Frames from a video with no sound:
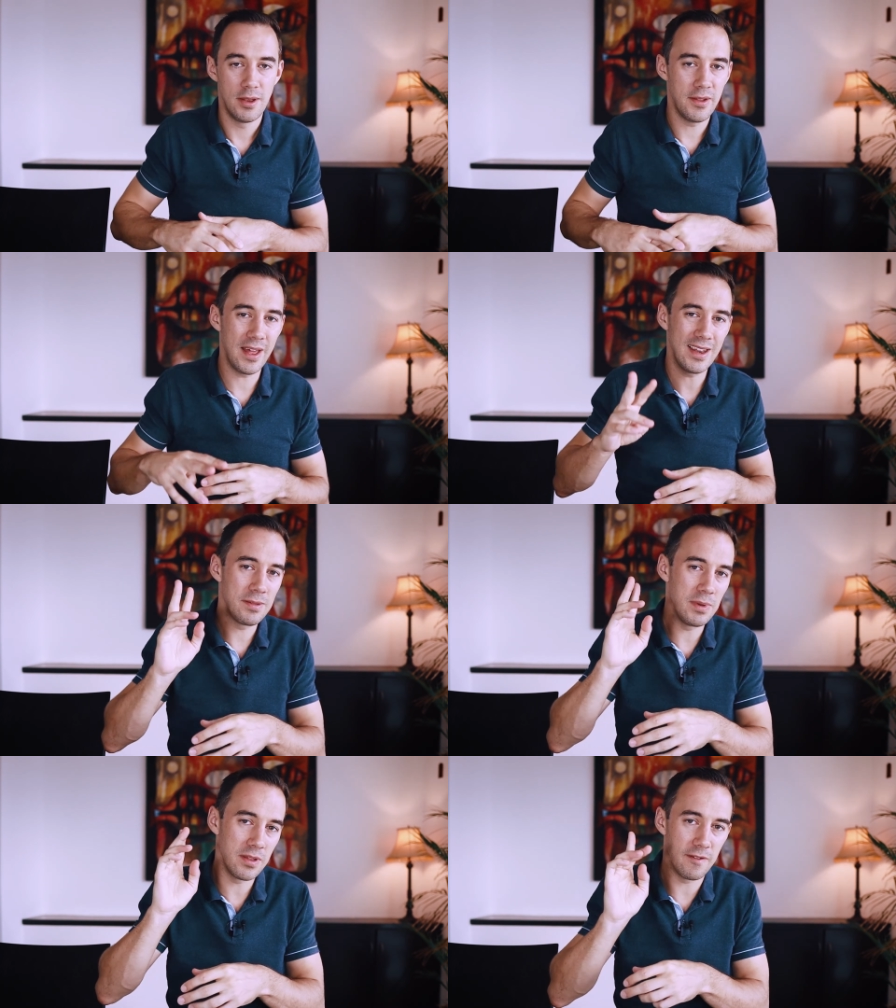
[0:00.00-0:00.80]
Now, that
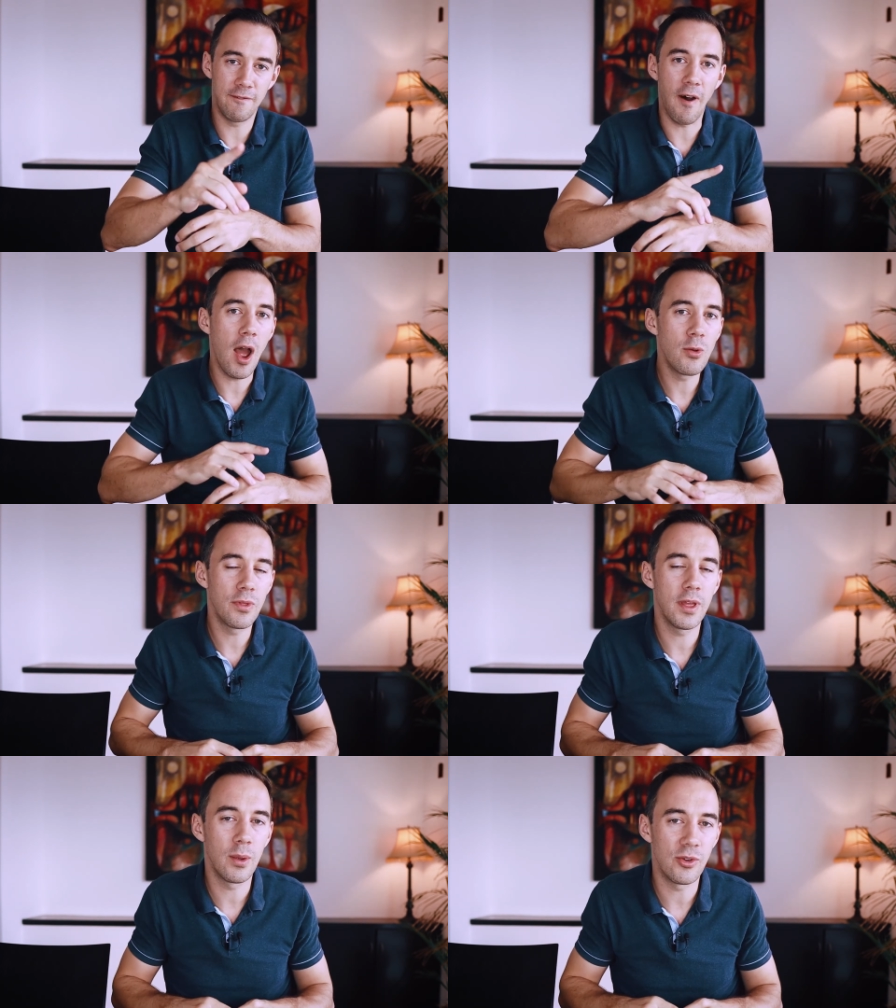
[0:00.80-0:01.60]
leads me to the final
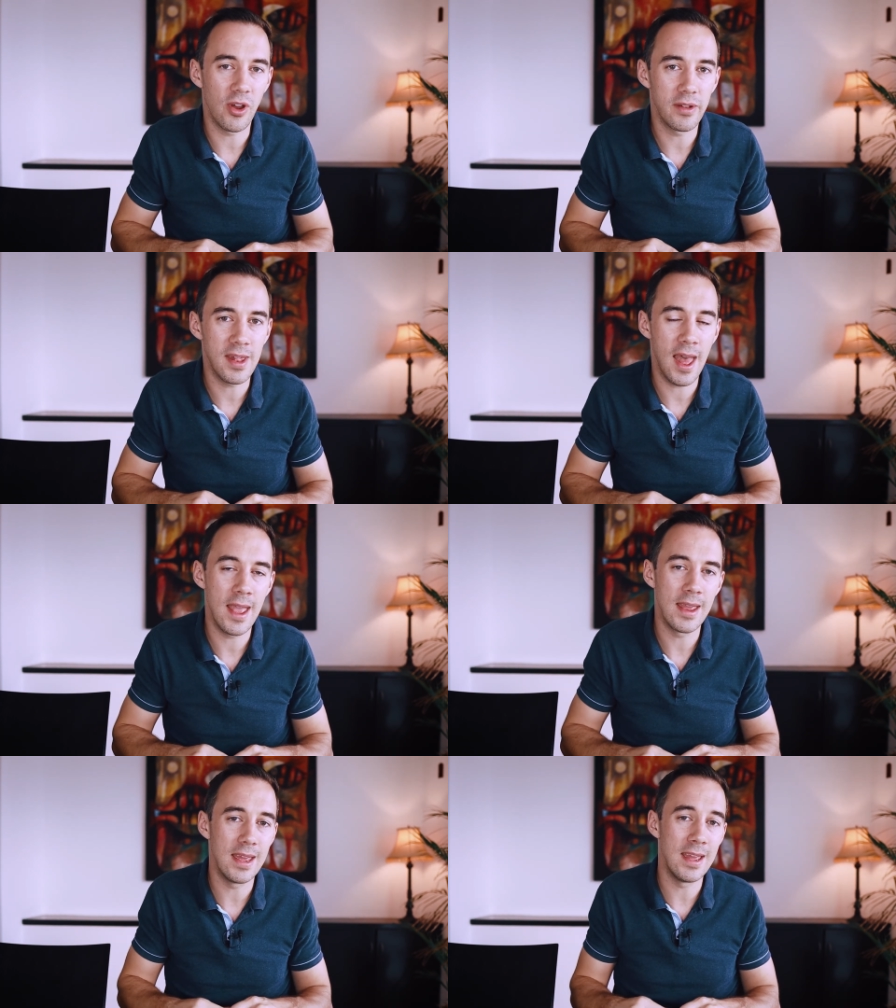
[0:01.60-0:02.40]
thing, which I'll
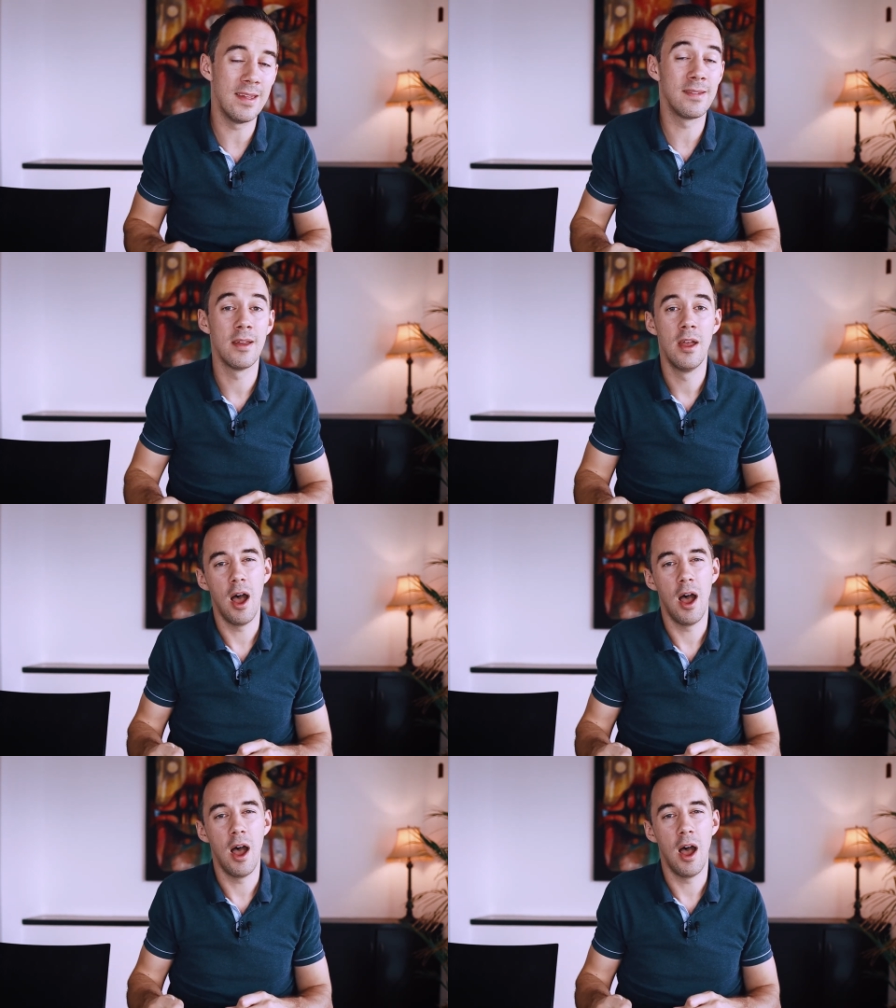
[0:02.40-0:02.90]
say is,